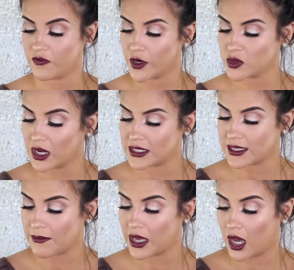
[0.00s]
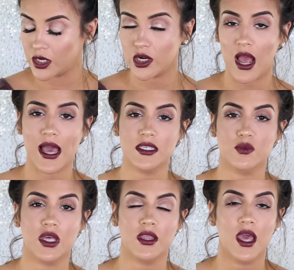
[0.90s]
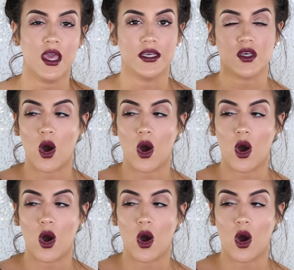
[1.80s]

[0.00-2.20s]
First, what I set my under eyes with is